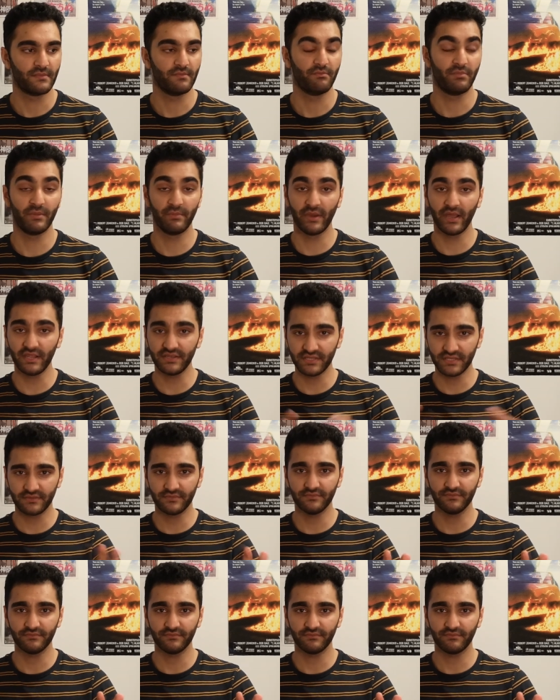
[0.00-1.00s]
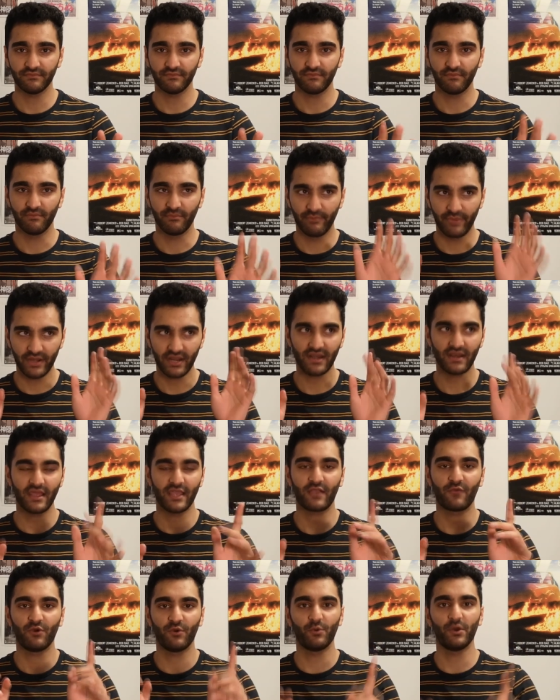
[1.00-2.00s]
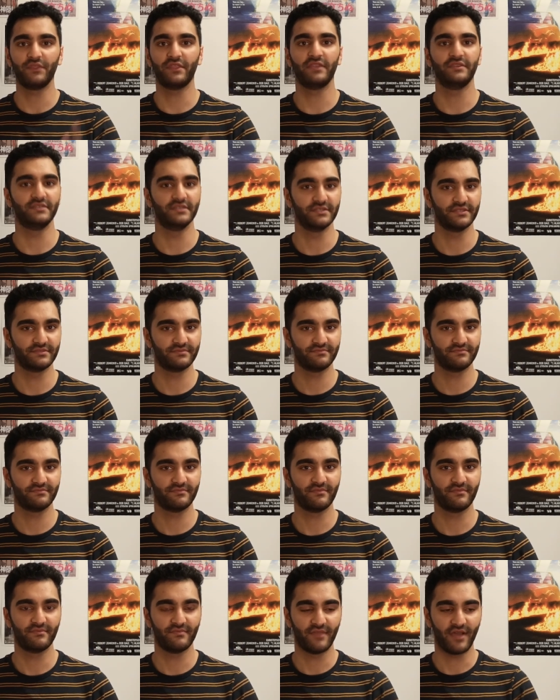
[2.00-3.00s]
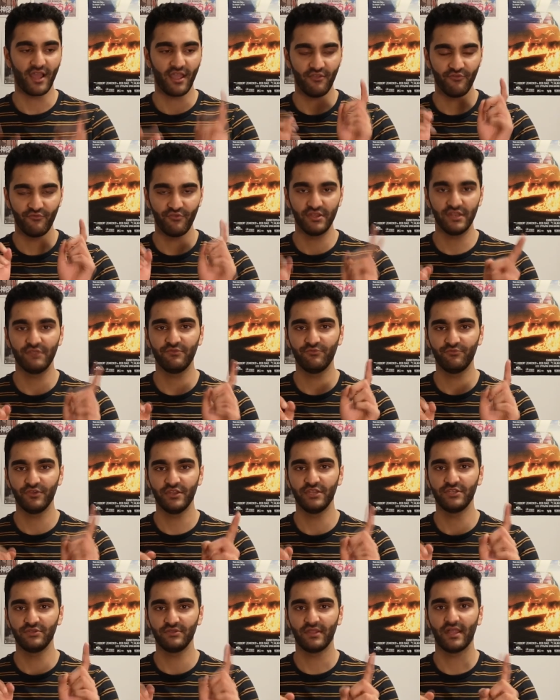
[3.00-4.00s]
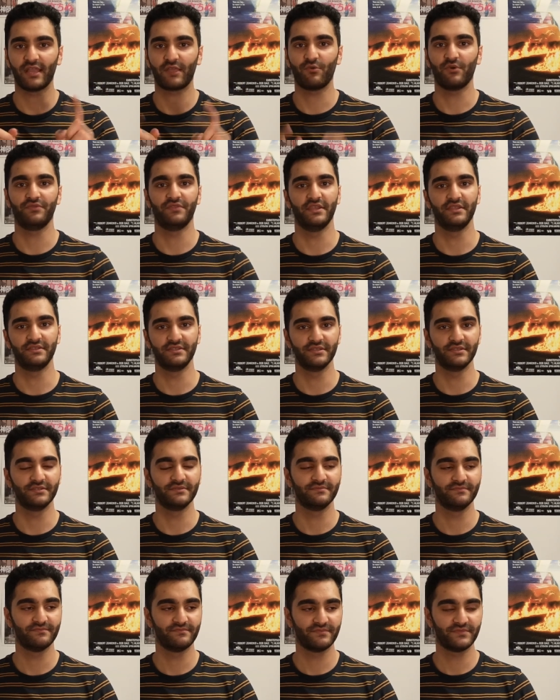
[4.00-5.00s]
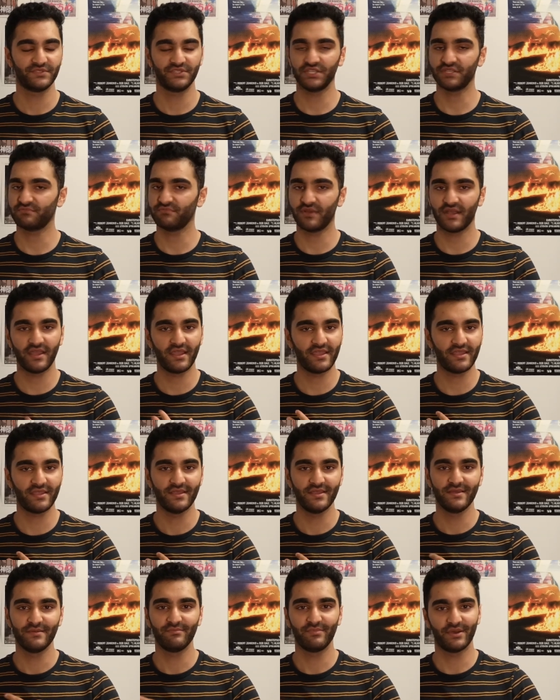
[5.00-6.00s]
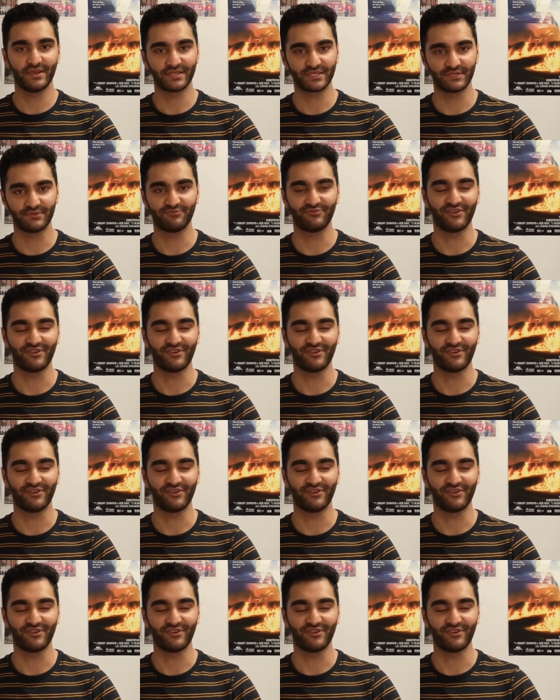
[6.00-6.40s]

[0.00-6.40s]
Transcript: But it didn't. But I like what they did. I really, really do like what they did. Just my personal